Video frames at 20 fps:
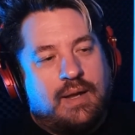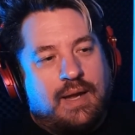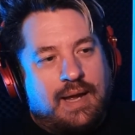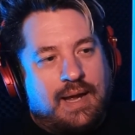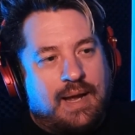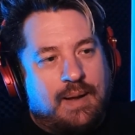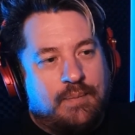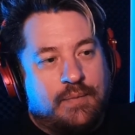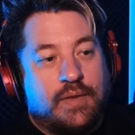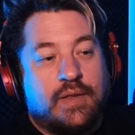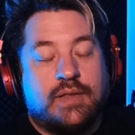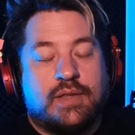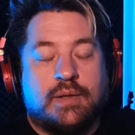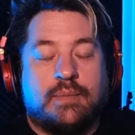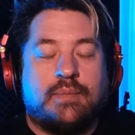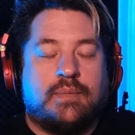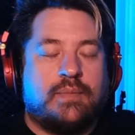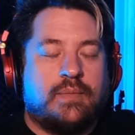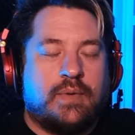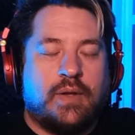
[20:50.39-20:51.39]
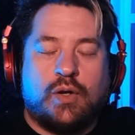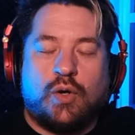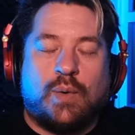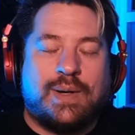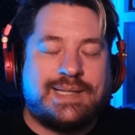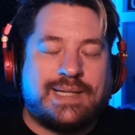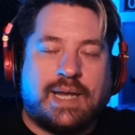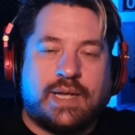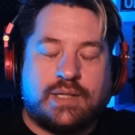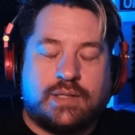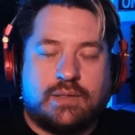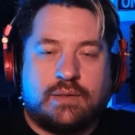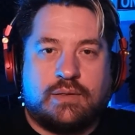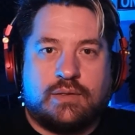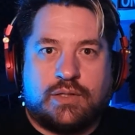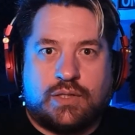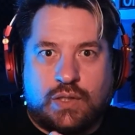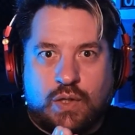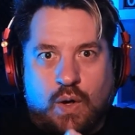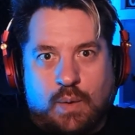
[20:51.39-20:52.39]
it always has
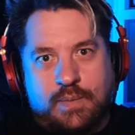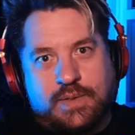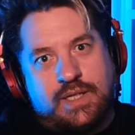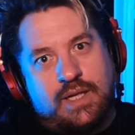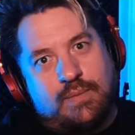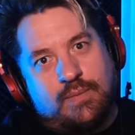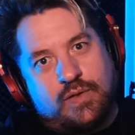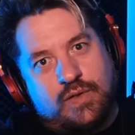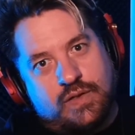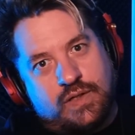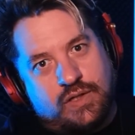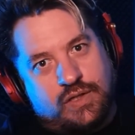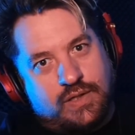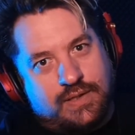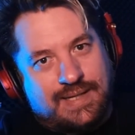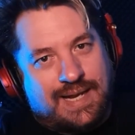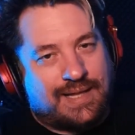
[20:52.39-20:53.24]
top tier musicians.